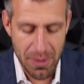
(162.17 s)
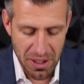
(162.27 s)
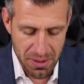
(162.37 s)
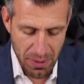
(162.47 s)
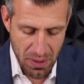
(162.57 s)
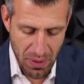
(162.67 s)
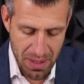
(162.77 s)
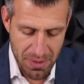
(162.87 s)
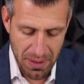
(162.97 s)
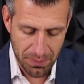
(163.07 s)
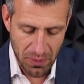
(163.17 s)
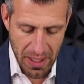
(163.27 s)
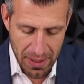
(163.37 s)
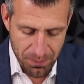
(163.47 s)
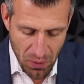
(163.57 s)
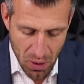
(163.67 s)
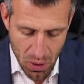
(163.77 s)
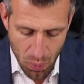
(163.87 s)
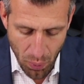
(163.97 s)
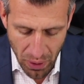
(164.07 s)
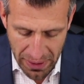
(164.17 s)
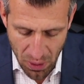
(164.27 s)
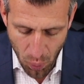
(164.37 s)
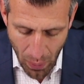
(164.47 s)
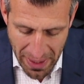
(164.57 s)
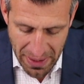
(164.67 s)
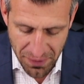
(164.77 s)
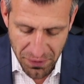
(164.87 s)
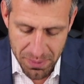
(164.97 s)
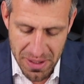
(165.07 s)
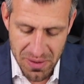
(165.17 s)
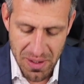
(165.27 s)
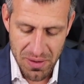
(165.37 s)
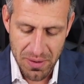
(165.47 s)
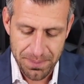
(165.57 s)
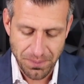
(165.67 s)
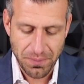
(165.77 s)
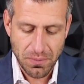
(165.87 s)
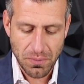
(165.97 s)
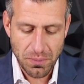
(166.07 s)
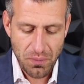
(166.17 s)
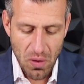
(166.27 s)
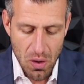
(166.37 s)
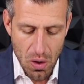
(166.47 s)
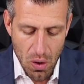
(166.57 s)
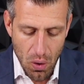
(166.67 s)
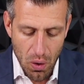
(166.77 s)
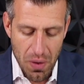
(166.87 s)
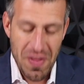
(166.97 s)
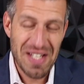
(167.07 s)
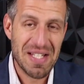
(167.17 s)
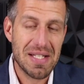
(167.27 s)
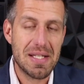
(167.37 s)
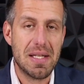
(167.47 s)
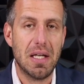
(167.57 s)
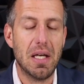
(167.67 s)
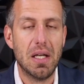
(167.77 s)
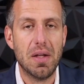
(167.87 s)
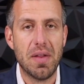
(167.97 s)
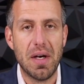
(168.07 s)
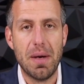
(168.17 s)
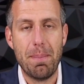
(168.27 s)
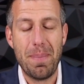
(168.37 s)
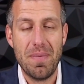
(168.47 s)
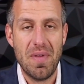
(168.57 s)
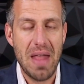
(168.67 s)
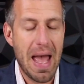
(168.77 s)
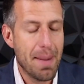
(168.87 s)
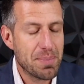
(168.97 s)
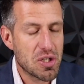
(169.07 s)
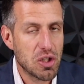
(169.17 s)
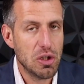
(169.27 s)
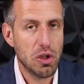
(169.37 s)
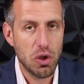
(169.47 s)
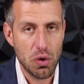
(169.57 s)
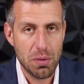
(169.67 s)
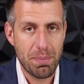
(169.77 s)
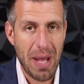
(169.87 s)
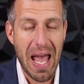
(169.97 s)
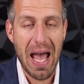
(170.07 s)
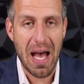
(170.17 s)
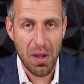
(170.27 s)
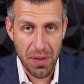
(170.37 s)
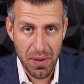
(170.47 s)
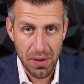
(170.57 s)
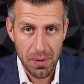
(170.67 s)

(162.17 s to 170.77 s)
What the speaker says: me explain what I mean, okay? When we look at waiting for business, this is the absolute path